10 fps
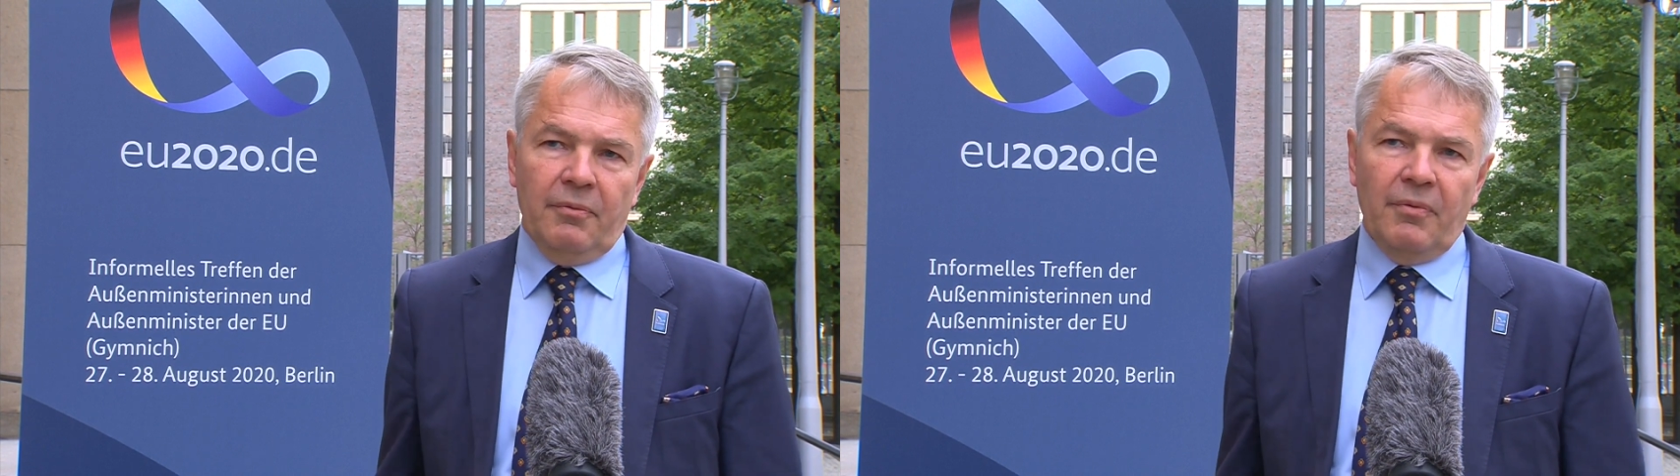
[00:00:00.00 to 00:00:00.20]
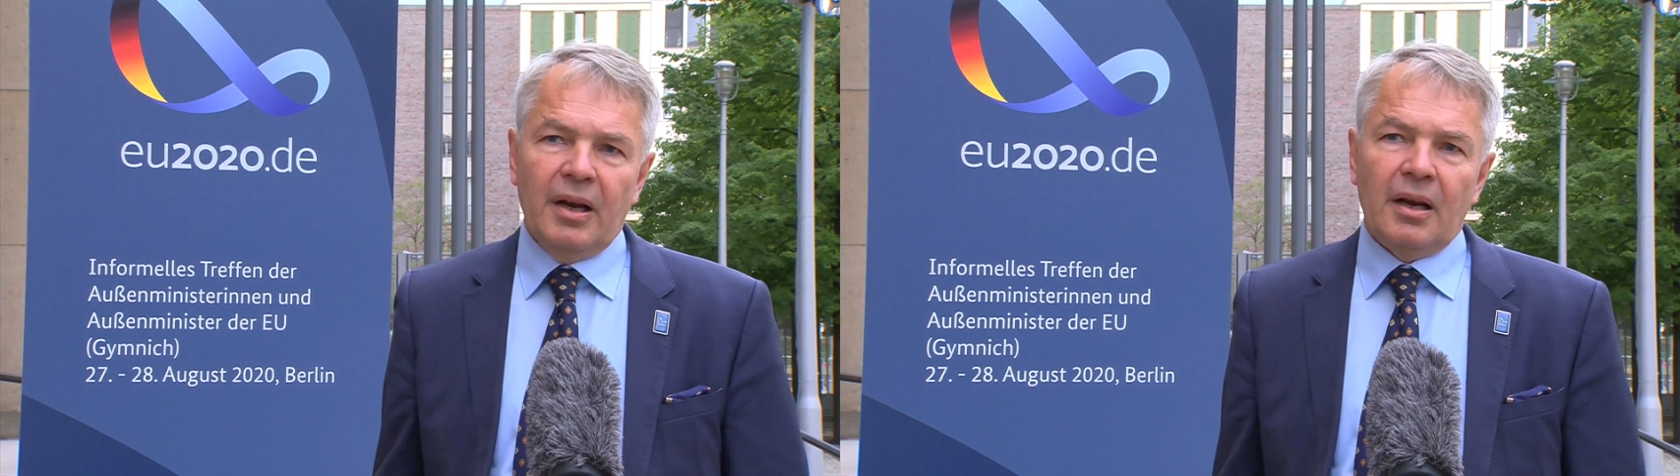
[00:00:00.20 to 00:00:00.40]

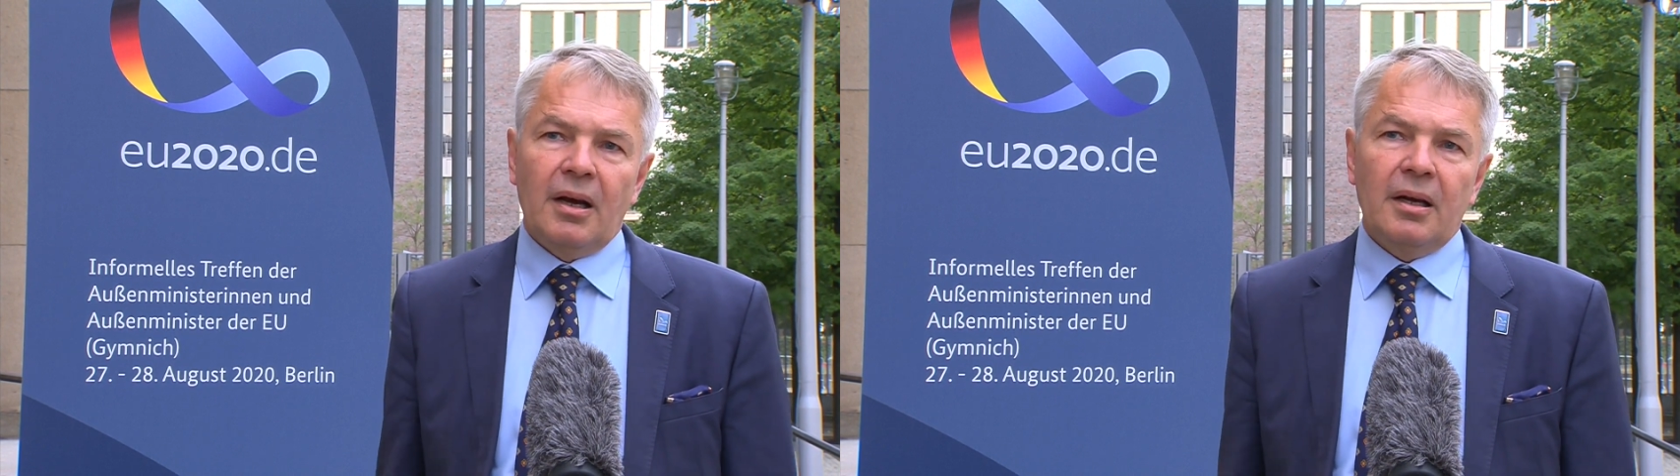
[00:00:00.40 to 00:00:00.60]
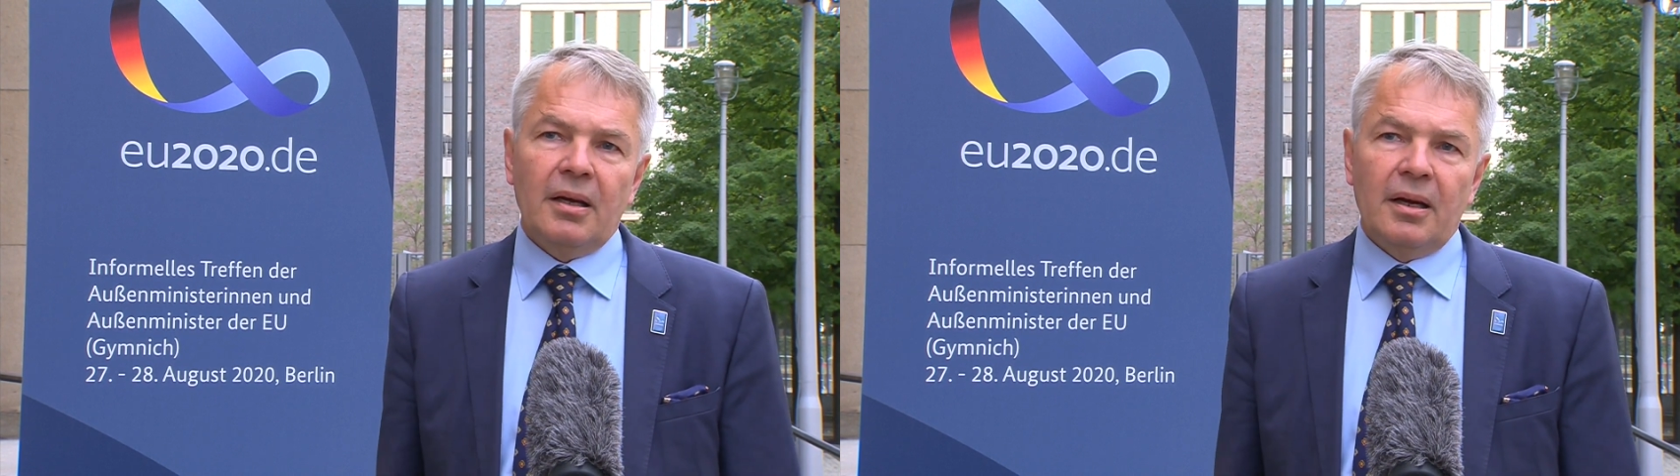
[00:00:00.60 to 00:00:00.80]
Well,
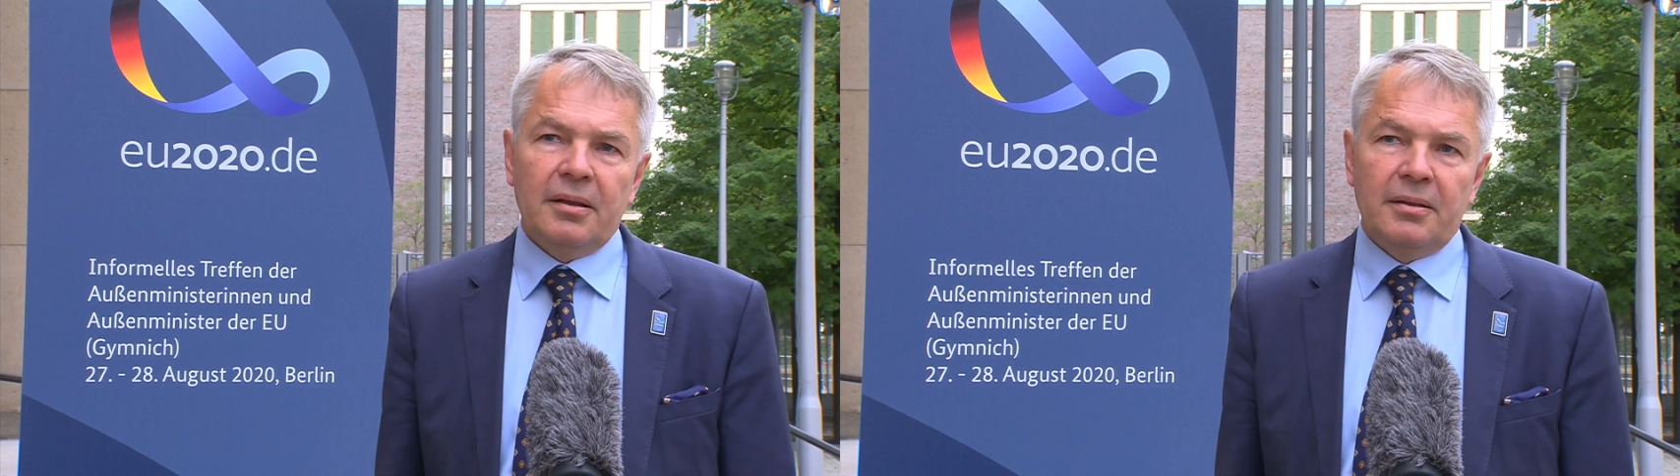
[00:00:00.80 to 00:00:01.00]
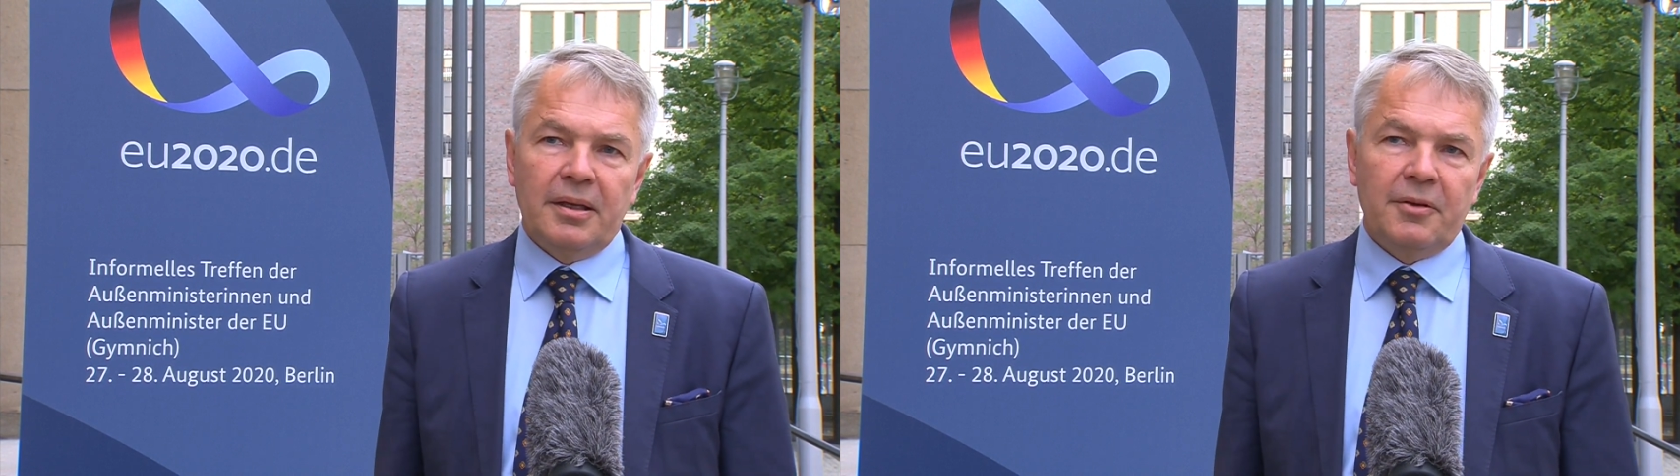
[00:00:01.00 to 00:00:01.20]
I
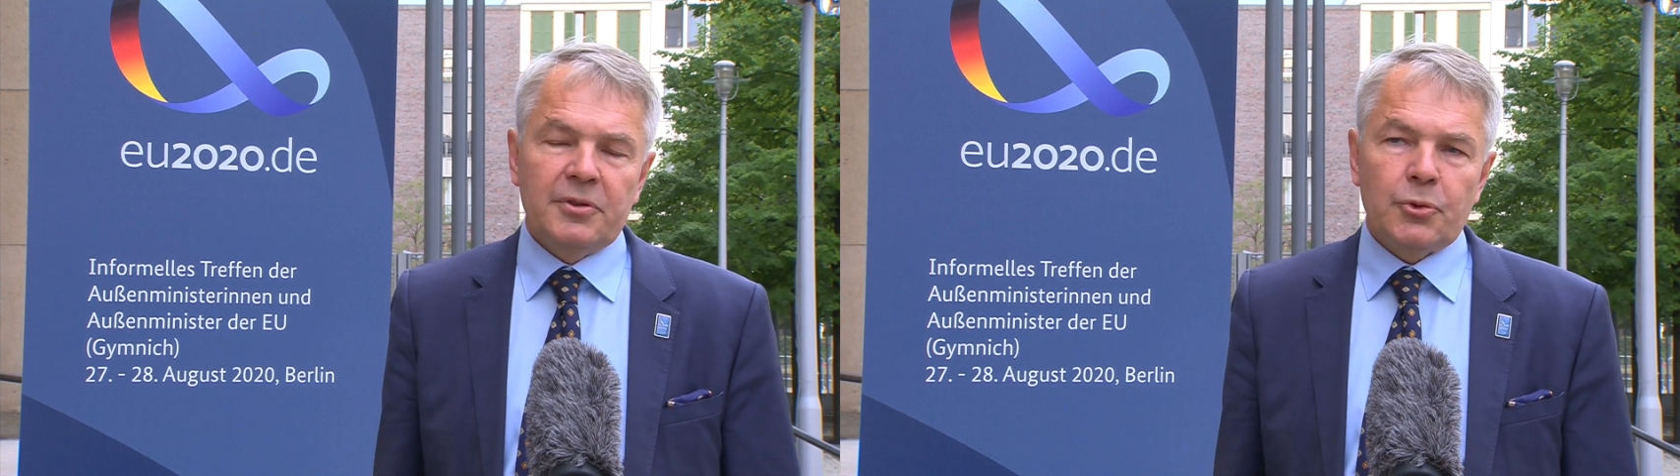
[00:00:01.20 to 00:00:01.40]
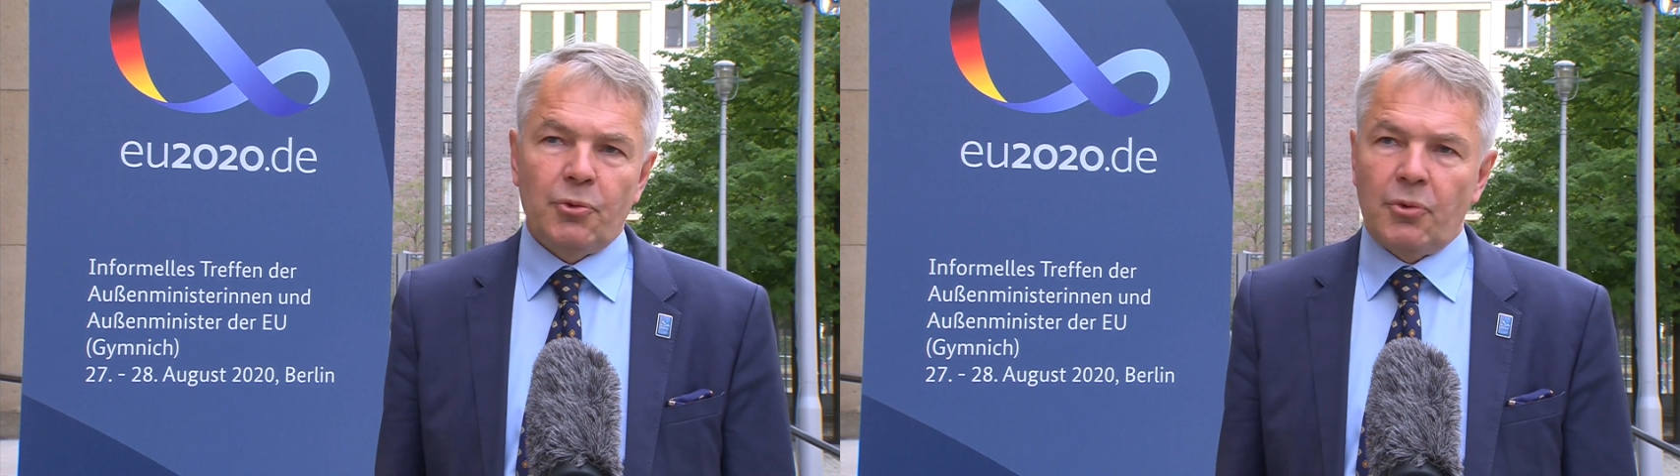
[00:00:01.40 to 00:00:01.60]
think we
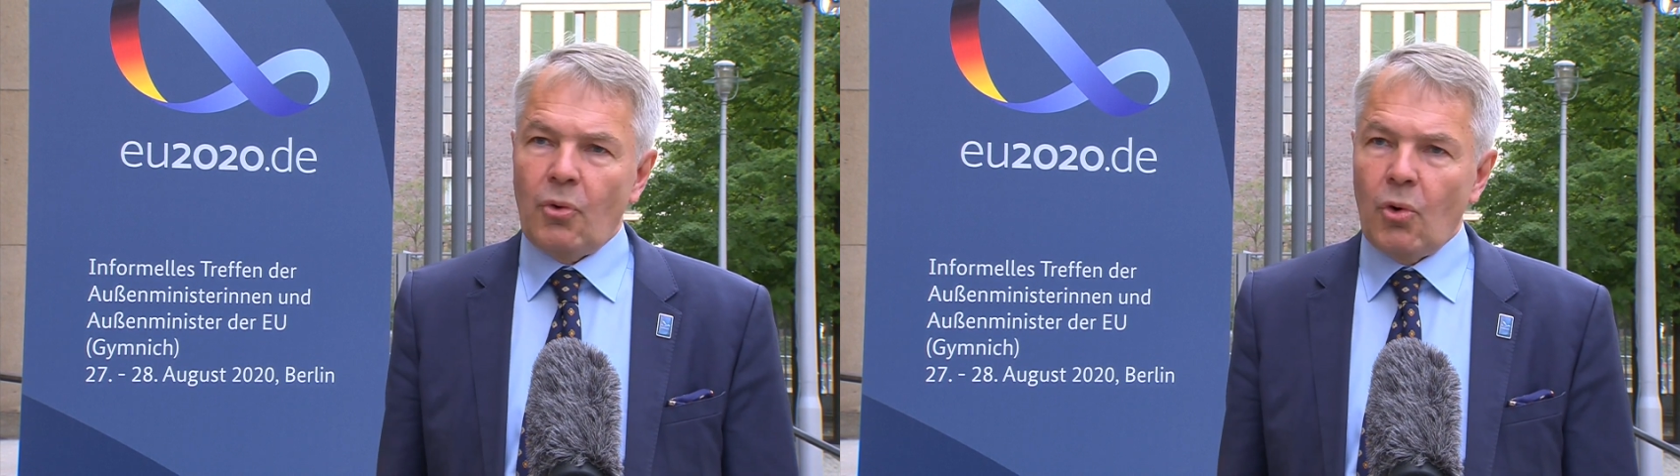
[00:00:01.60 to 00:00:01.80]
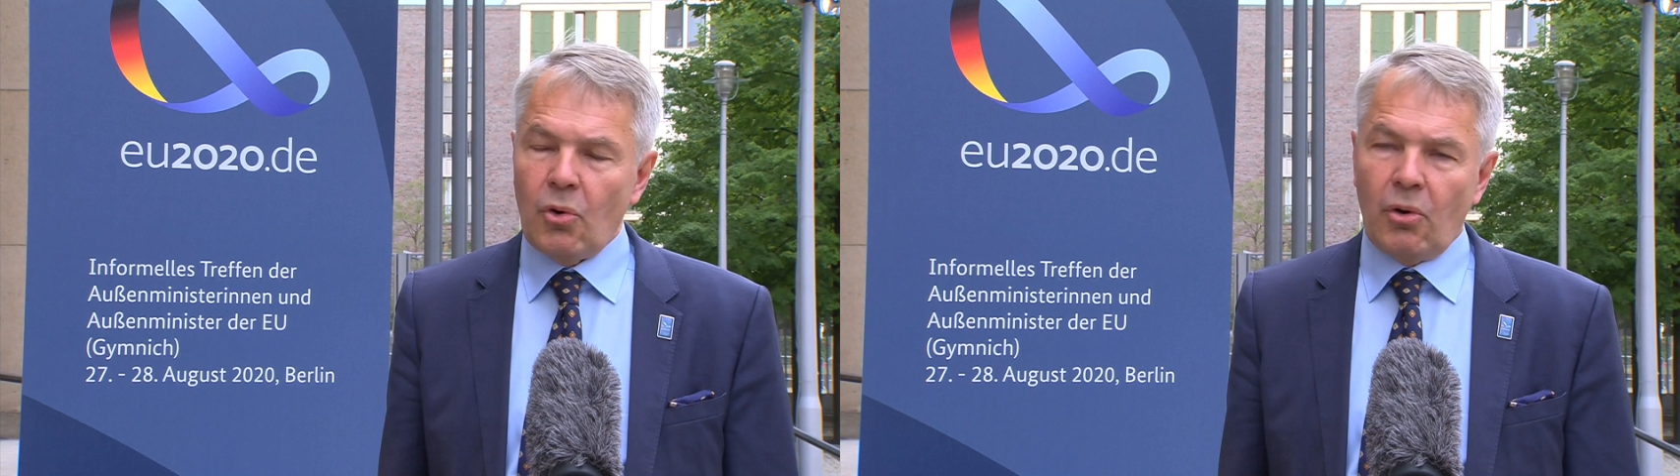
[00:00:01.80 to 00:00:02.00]
should
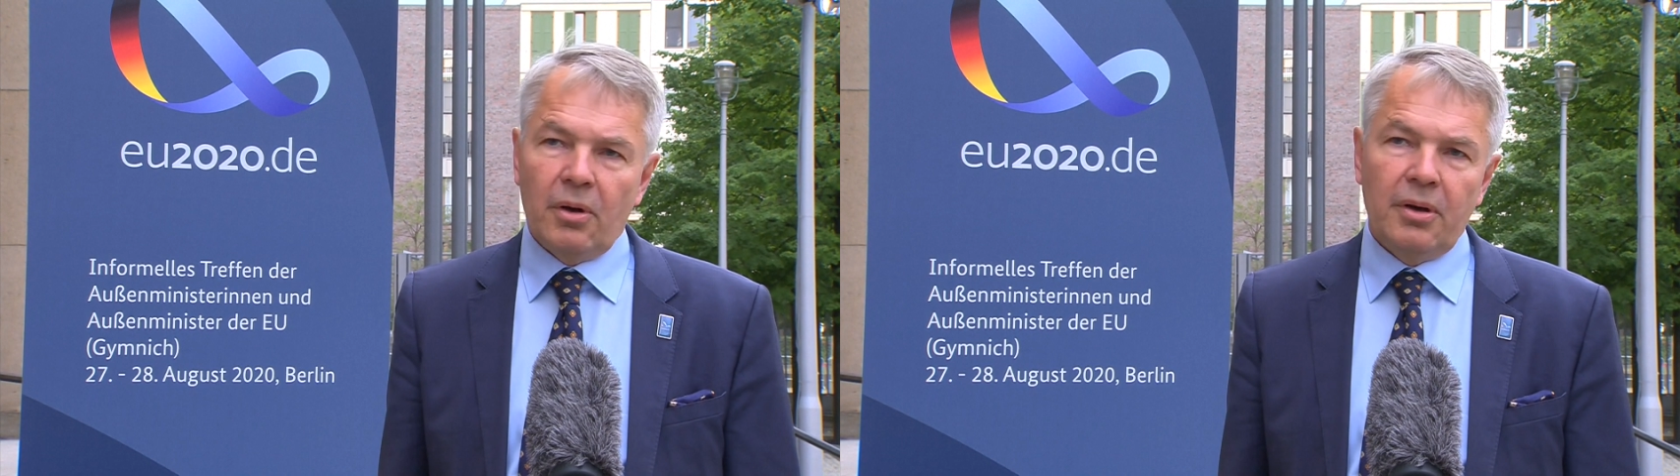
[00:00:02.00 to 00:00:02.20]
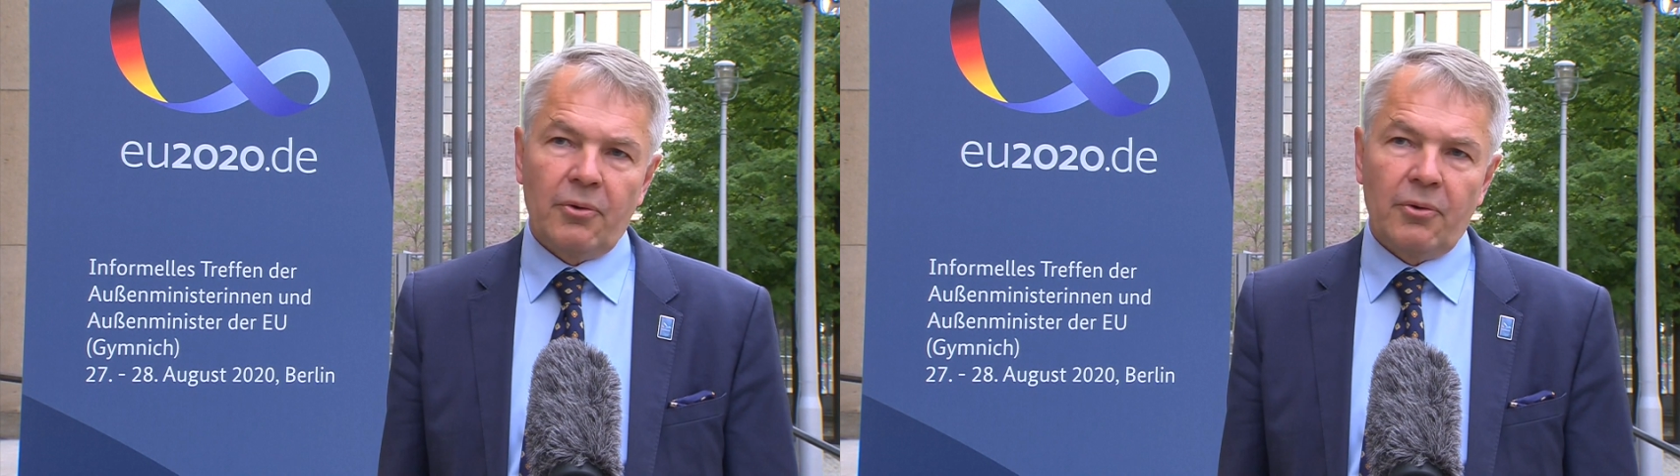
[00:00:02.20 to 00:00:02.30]
all